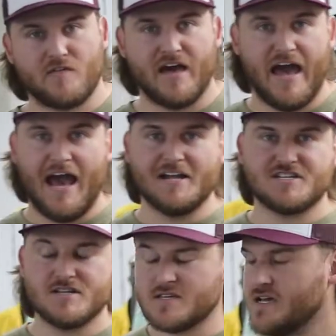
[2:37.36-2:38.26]
the
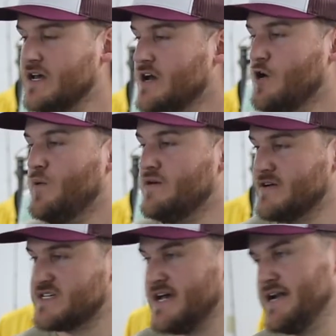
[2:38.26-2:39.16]
hatches. We are
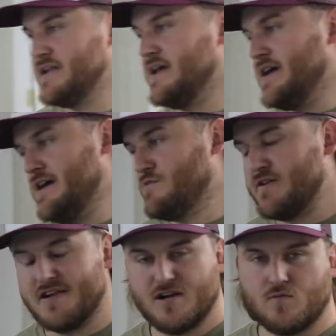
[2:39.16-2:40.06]
excited and
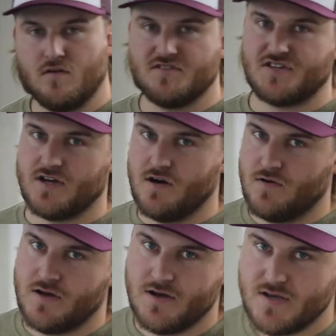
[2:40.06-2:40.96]
ready to get rolling,
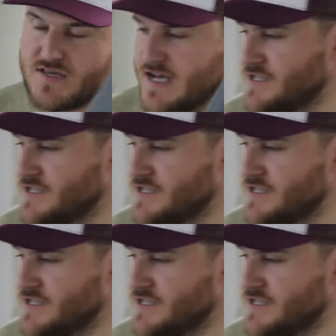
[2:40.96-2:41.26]
so stay